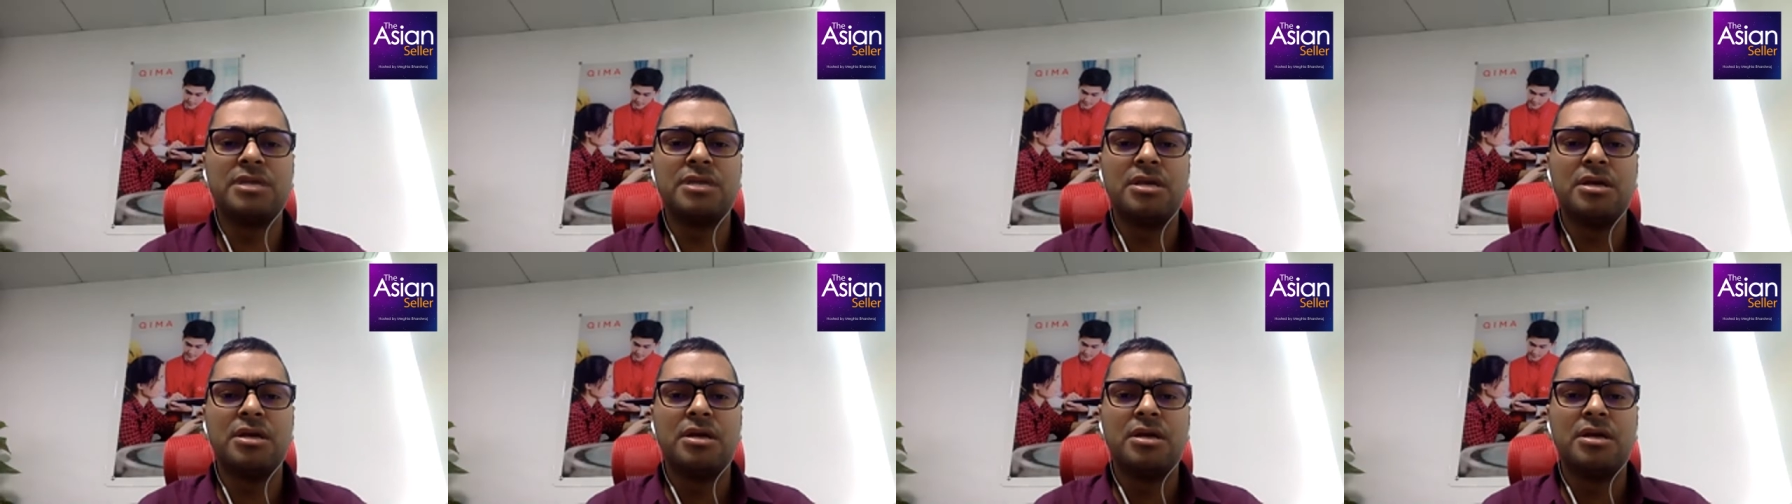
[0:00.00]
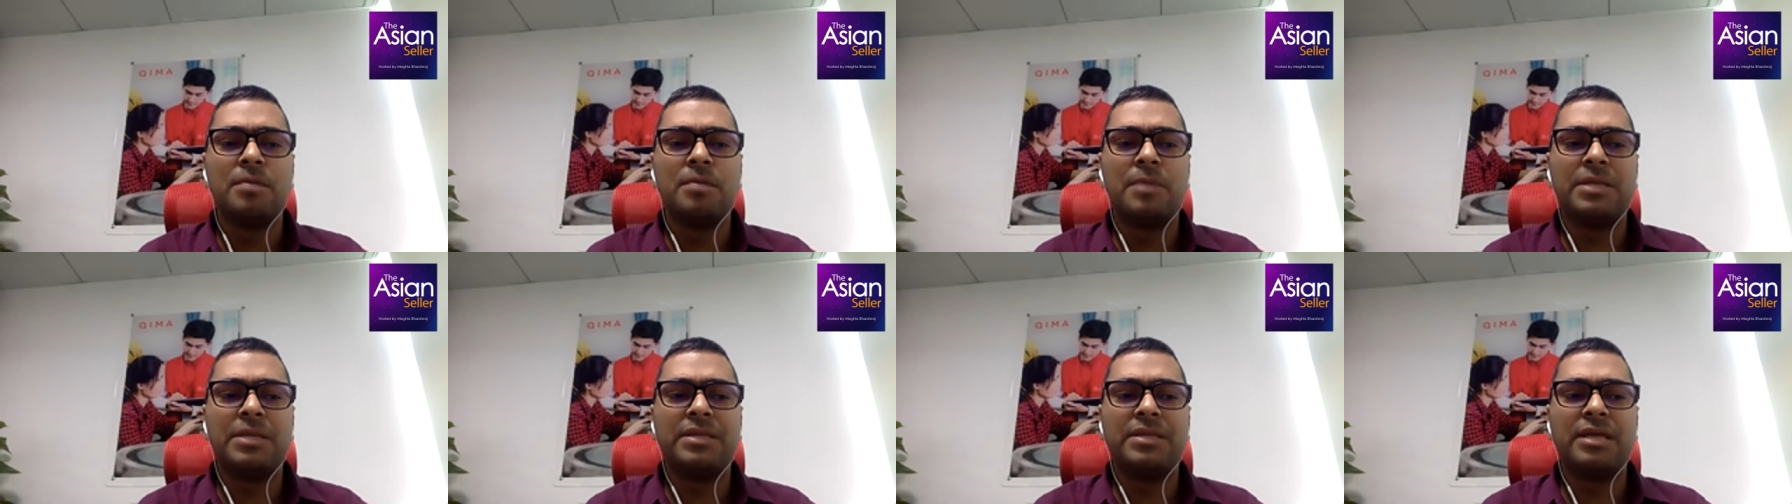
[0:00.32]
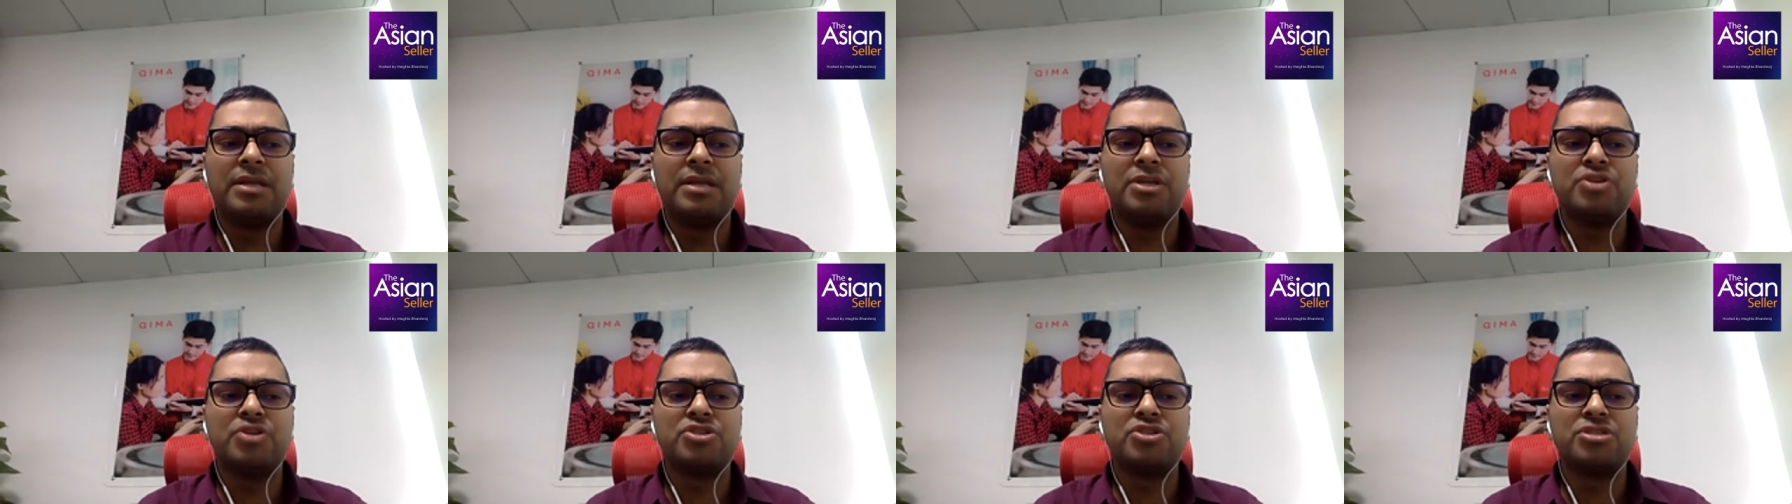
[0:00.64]
but
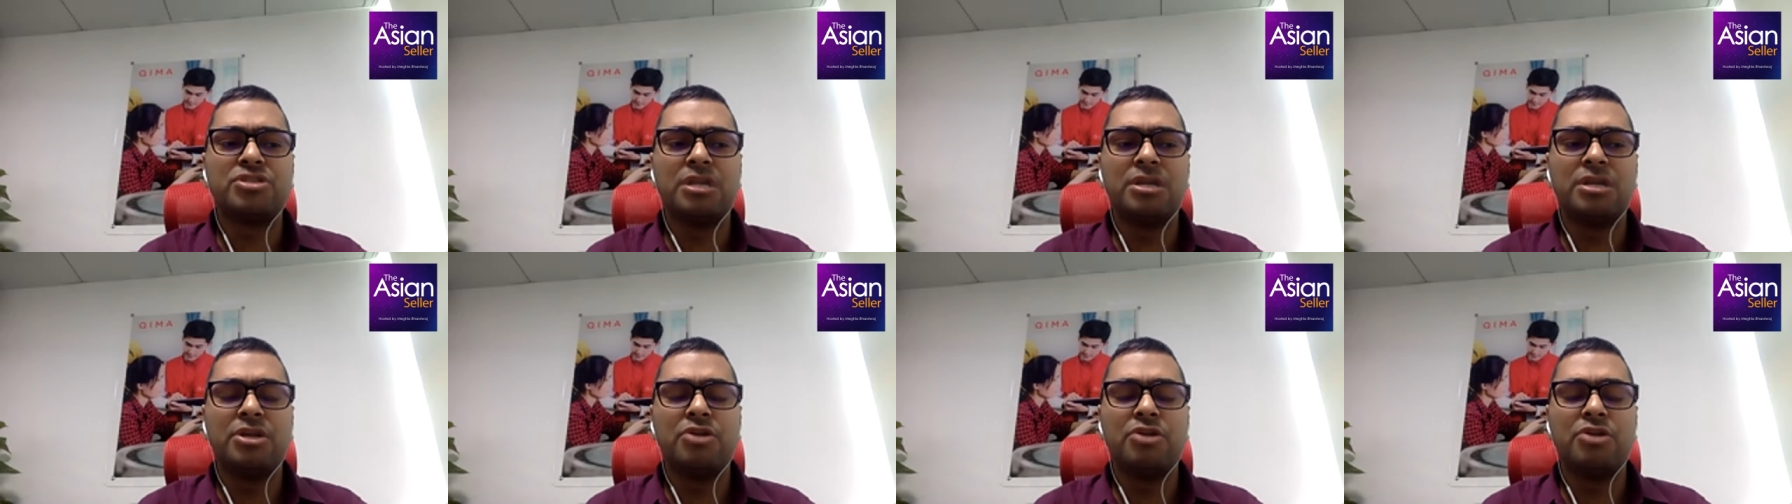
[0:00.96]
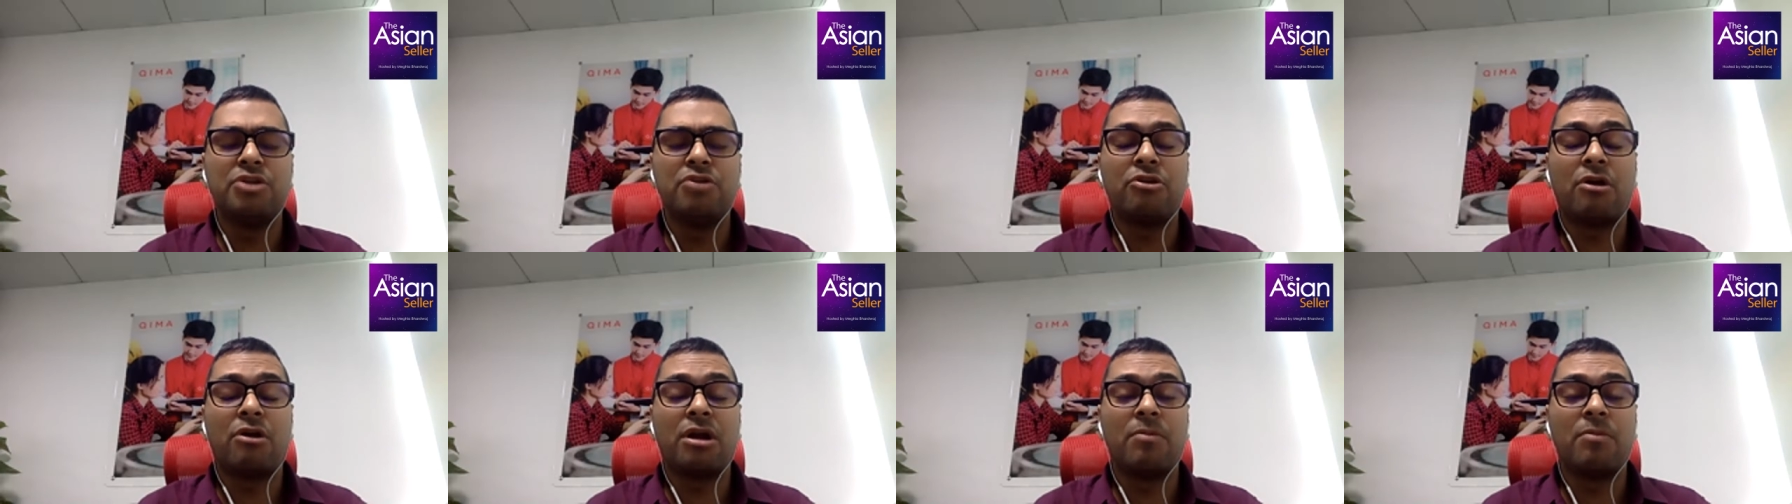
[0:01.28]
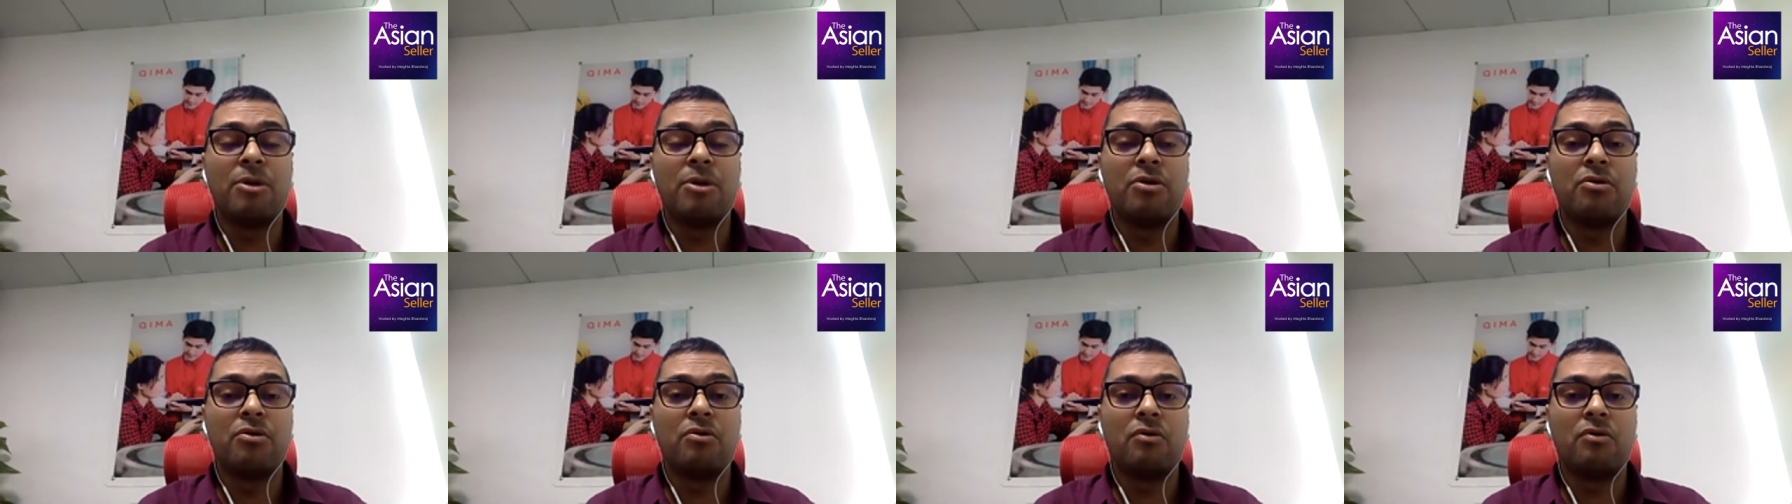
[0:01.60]
then you're not able
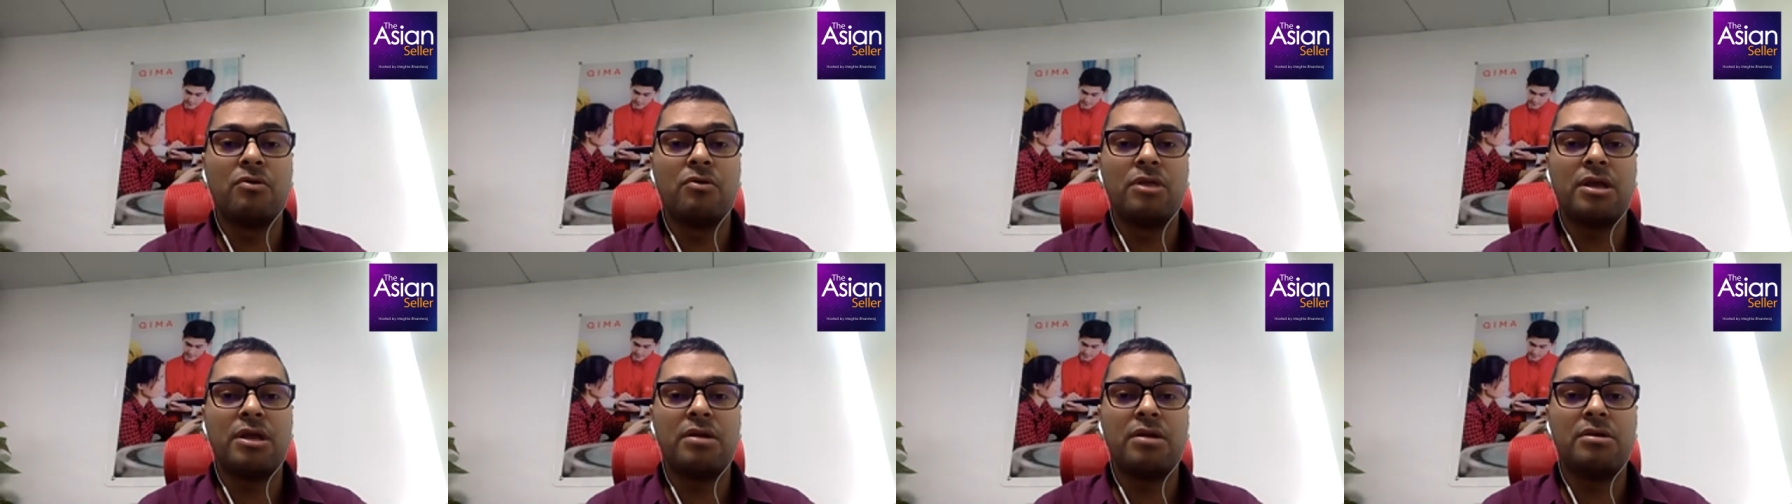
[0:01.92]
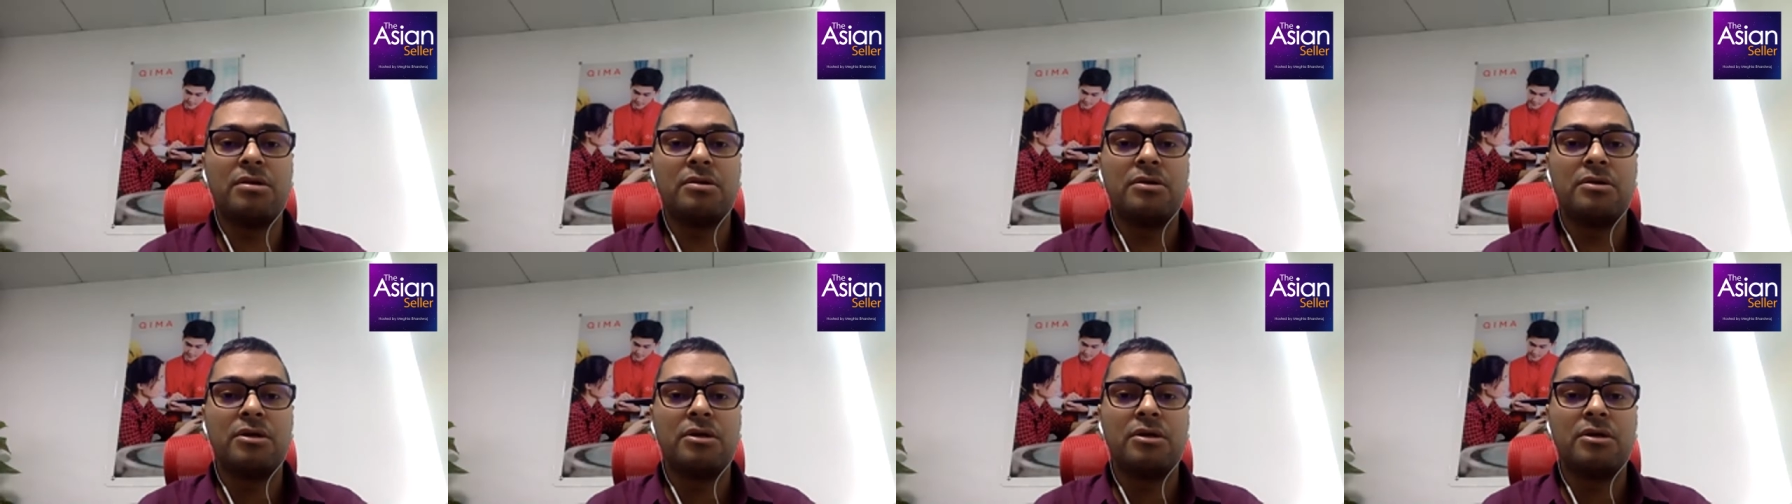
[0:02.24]
to go there.